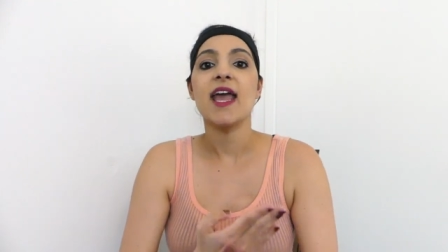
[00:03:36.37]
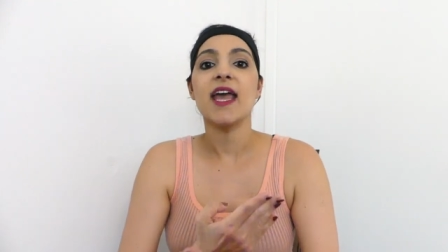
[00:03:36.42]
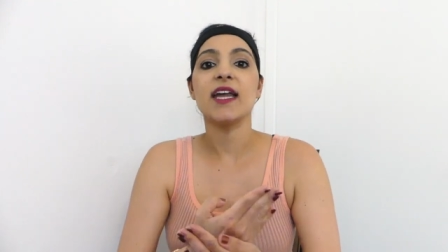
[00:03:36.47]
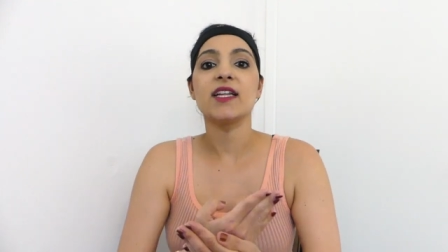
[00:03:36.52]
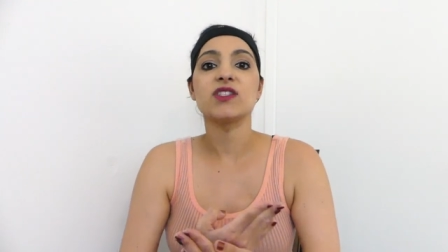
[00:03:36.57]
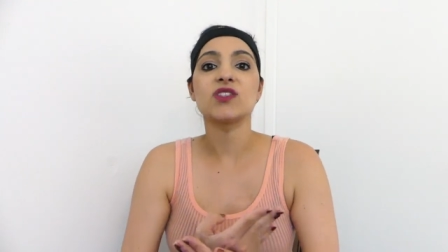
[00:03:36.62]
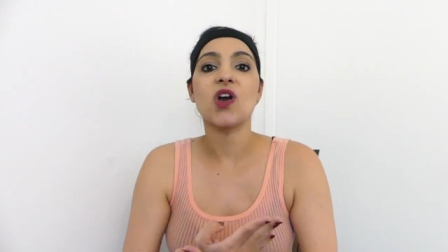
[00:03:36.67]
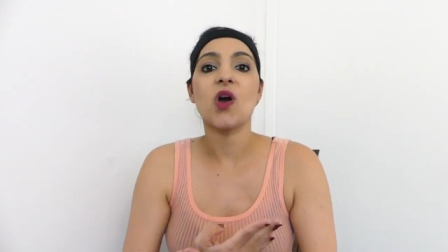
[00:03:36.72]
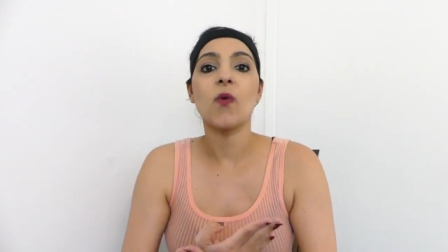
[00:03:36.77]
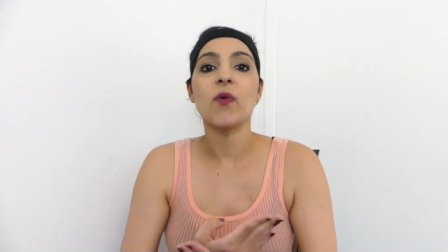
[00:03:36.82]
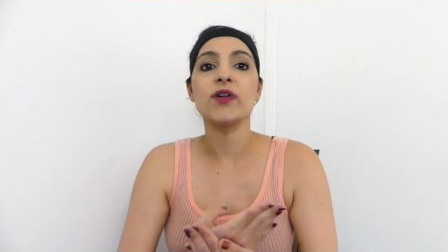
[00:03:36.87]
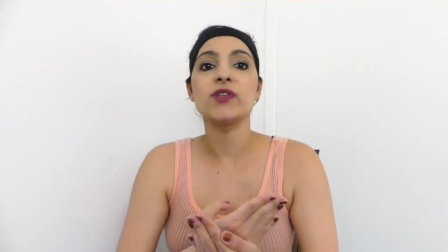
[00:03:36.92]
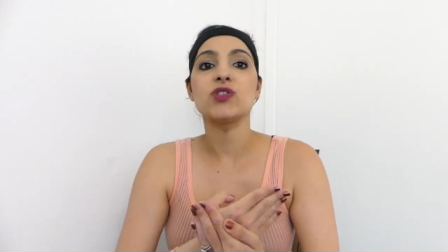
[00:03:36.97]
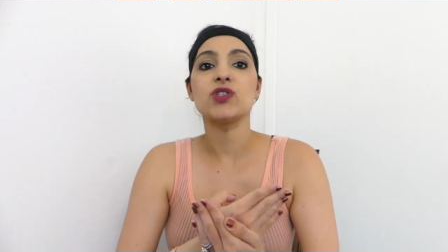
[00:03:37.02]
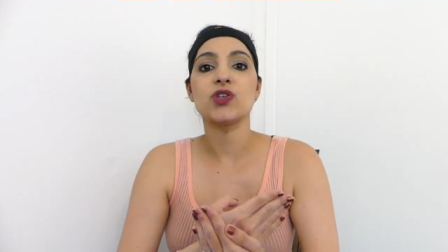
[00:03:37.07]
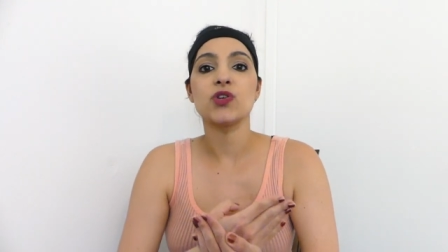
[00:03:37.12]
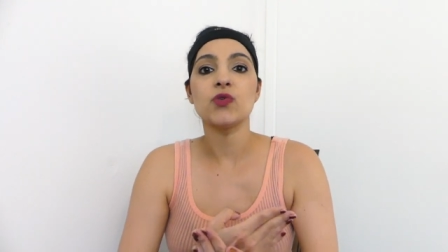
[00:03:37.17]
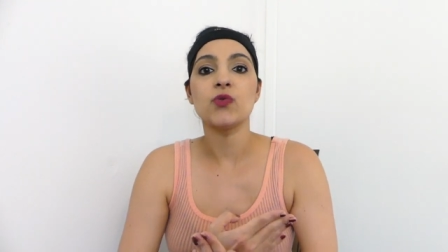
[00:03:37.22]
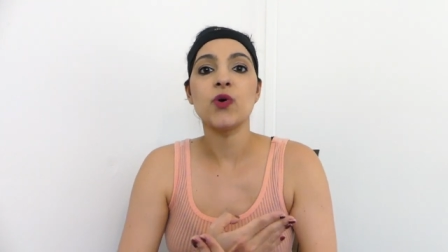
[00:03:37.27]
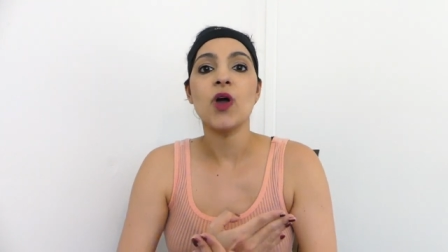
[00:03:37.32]
It's going
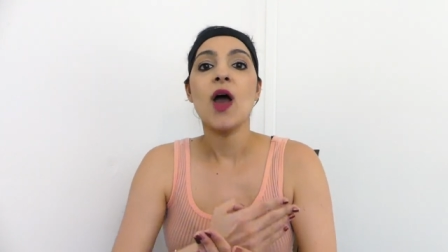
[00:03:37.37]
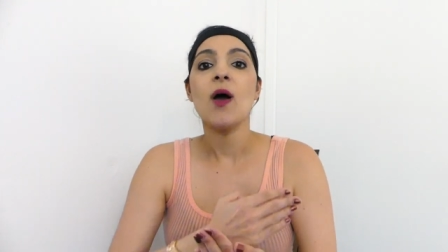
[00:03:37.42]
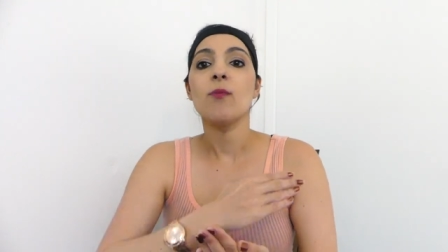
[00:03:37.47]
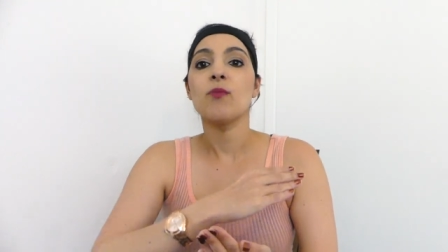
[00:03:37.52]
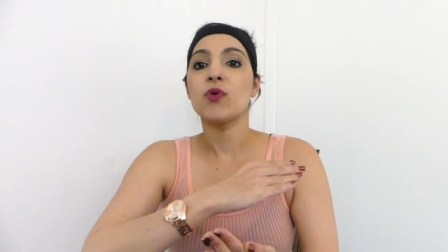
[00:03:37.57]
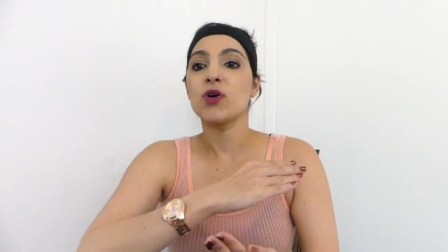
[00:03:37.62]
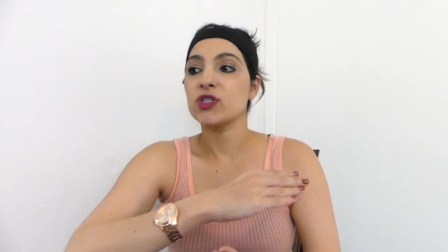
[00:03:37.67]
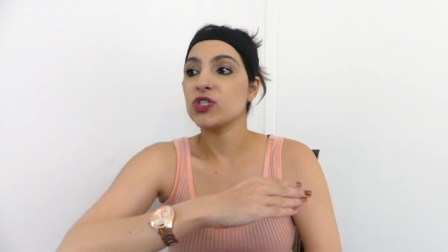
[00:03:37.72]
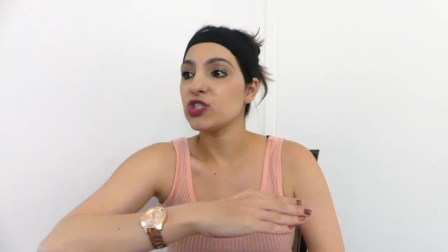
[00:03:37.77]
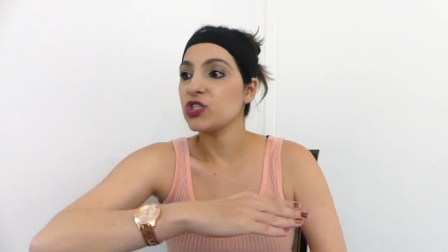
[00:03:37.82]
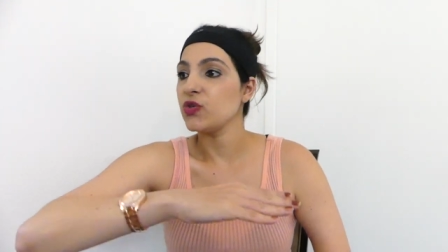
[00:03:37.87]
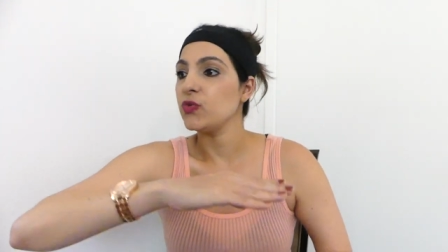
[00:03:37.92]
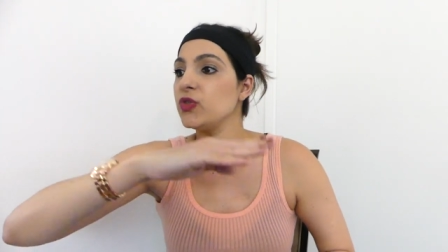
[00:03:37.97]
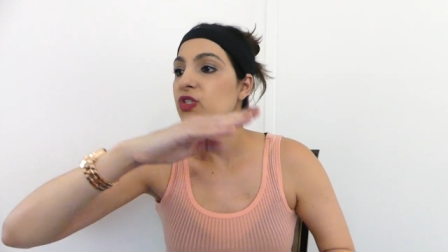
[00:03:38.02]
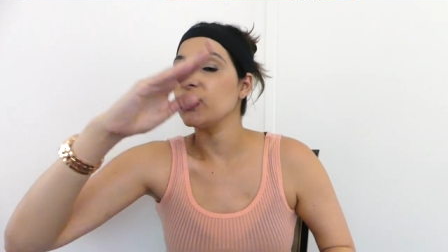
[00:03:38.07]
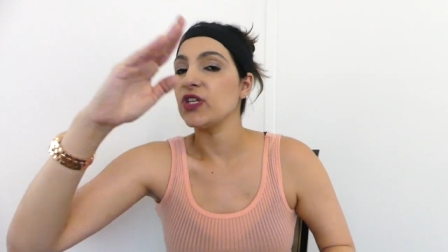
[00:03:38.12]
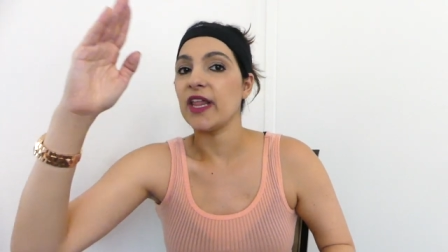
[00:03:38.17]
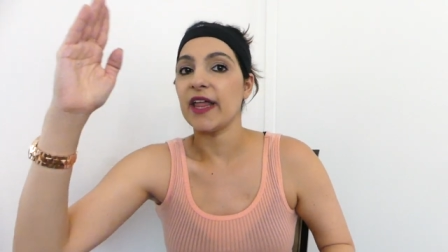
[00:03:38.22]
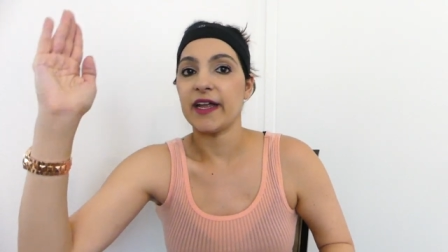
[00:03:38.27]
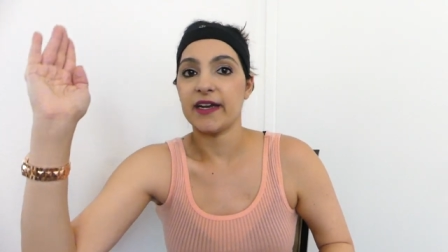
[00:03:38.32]
to push you
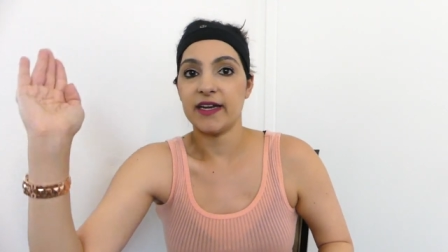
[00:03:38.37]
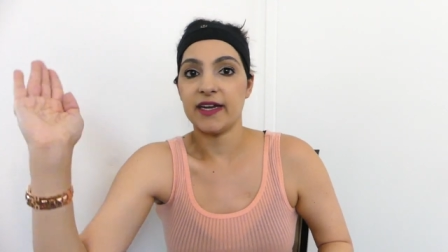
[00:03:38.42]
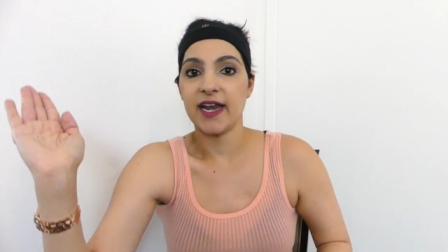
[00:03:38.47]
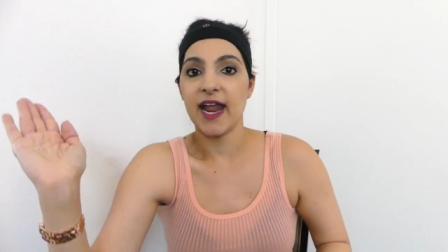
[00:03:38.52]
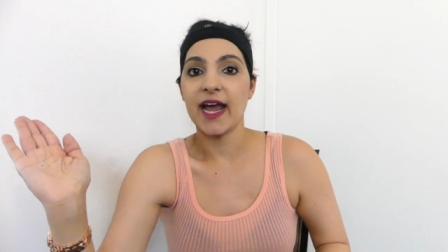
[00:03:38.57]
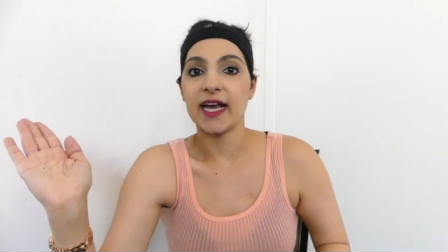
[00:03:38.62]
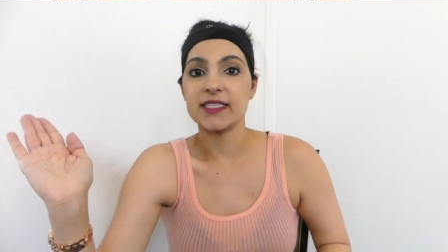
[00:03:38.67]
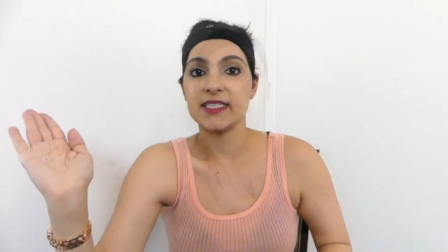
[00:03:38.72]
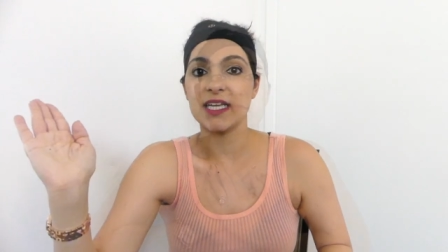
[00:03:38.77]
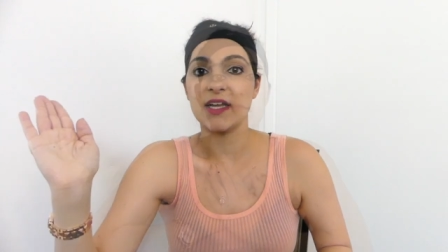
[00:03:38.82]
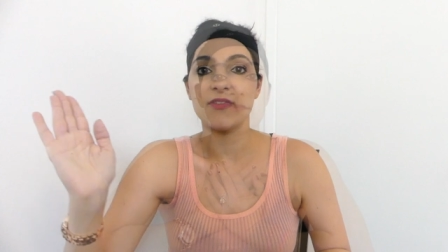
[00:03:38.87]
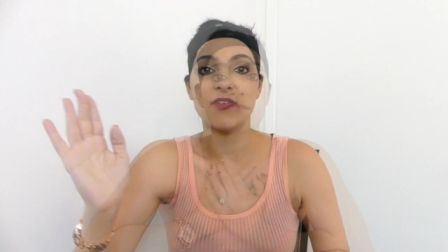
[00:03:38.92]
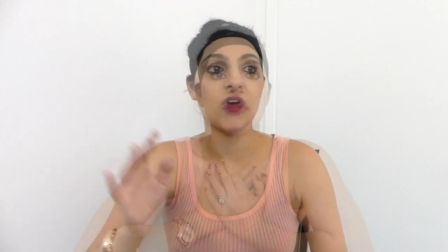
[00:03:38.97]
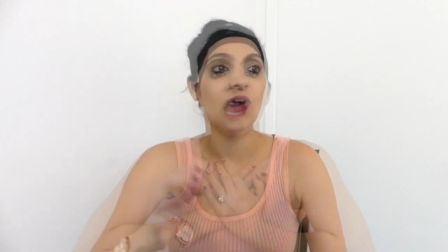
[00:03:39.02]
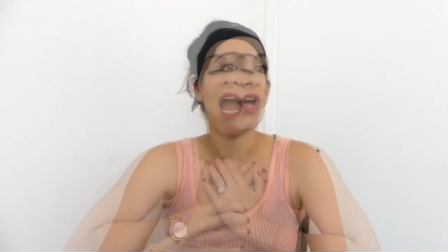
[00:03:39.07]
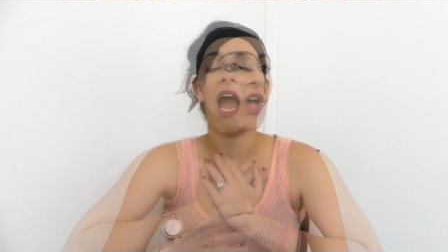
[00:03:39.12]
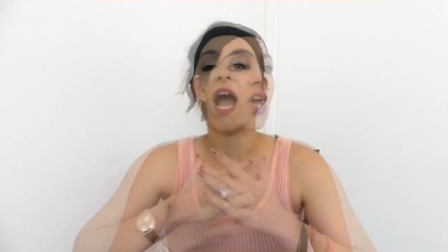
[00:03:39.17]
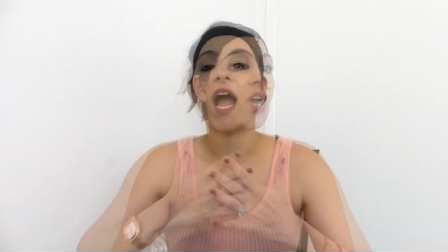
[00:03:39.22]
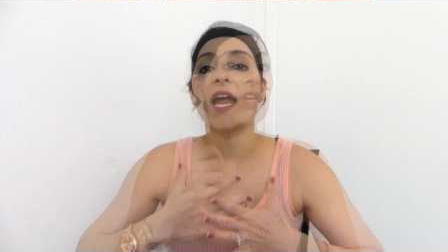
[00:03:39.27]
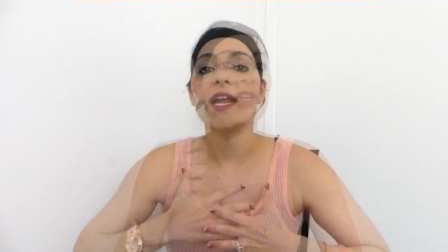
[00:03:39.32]
to that next level.